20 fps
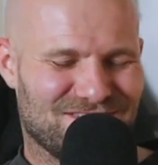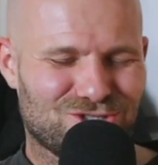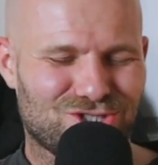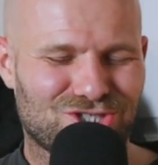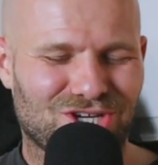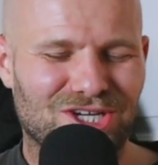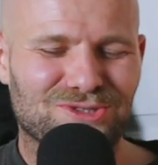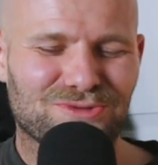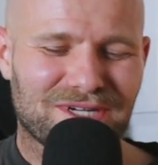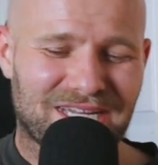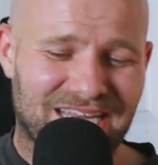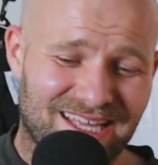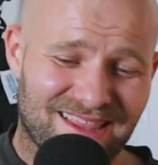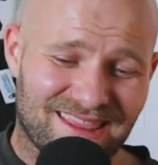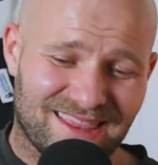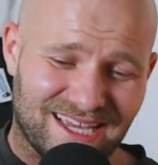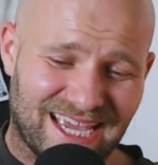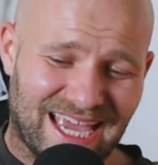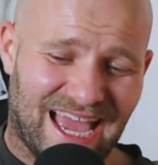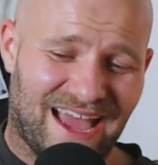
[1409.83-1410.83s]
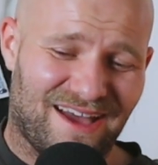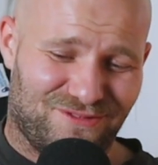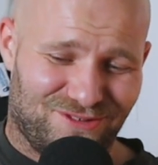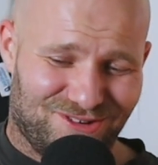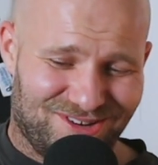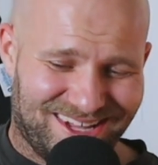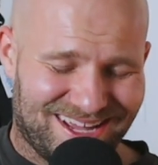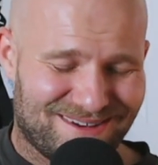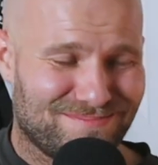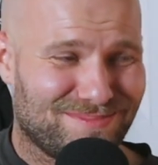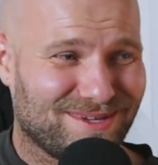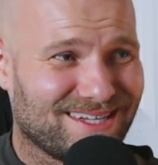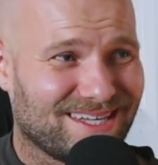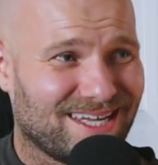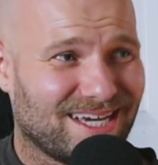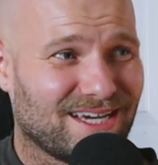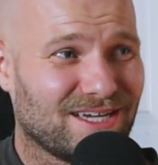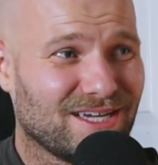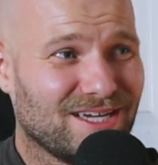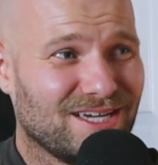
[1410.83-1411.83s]
judge would hit the gavel and be
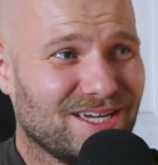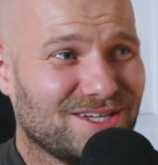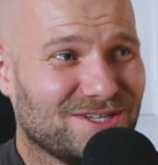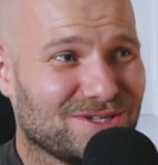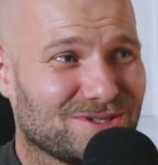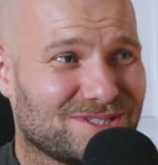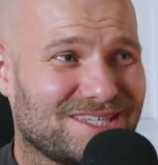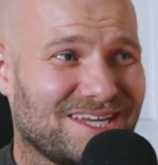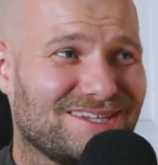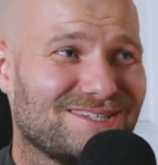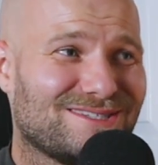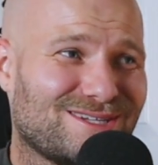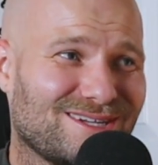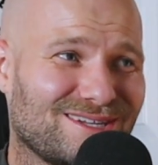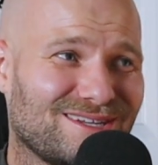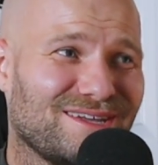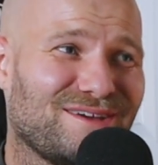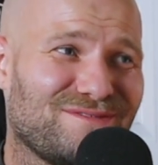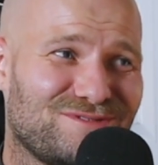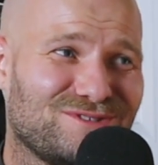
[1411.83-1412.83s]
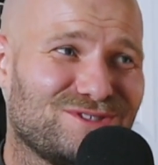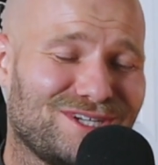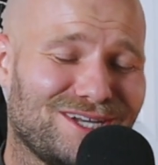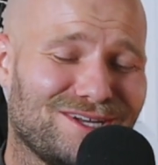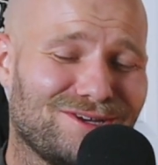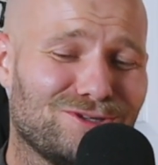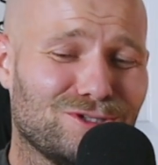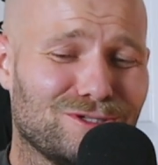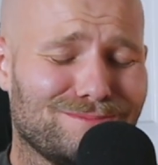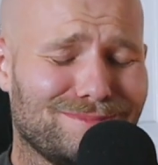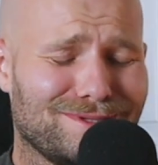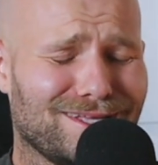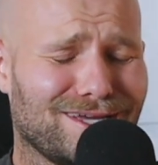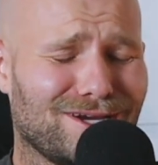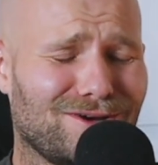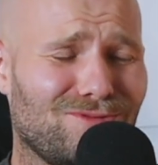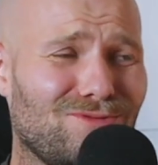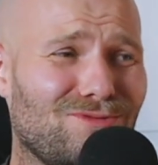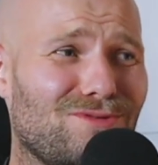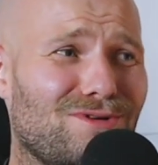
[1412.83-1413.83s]
like, you're sentenced to life in jail, and you'd be
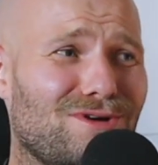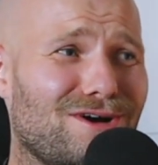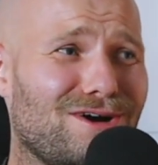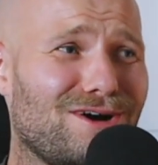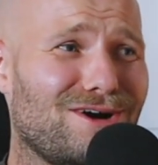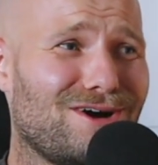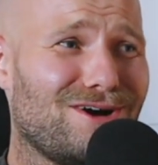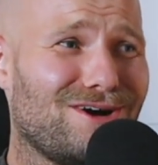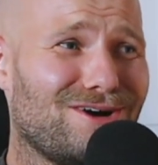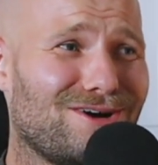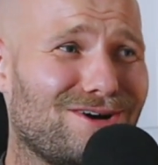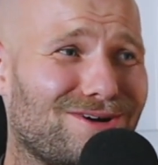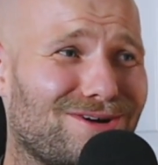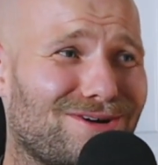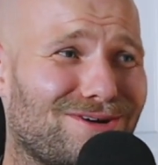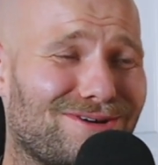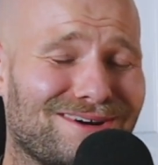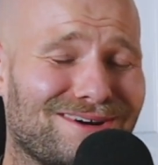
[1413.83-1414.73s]
like, whoa,